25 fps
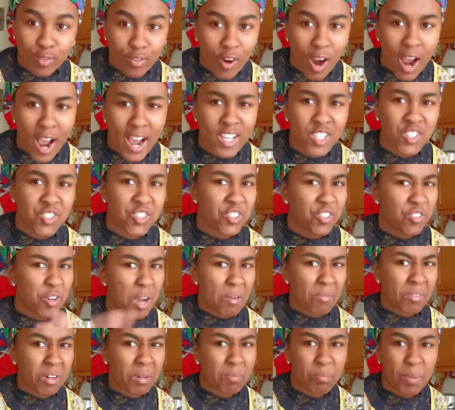fries, so you
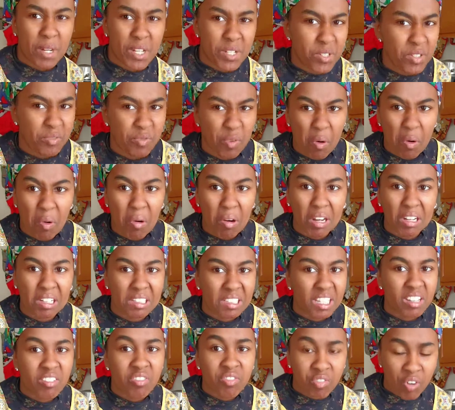don't have a bunch of
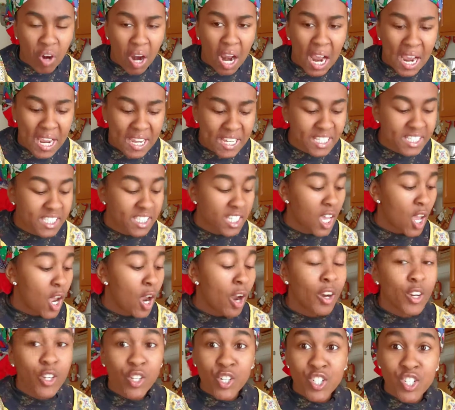oily fries,
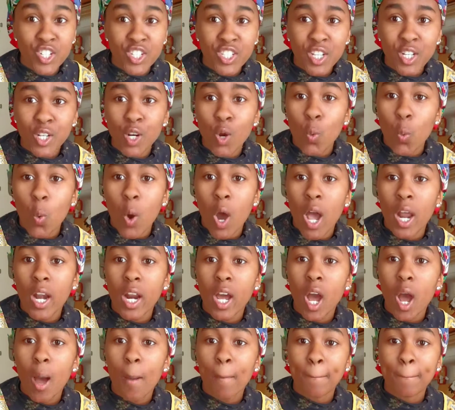you're just gonna
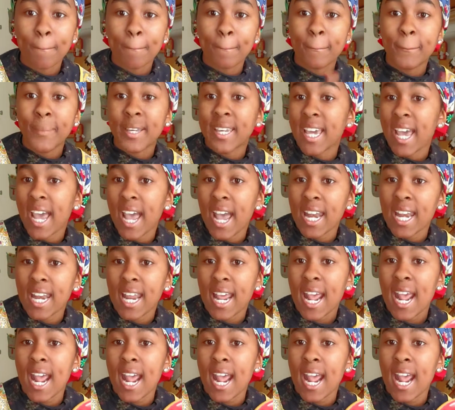wanna get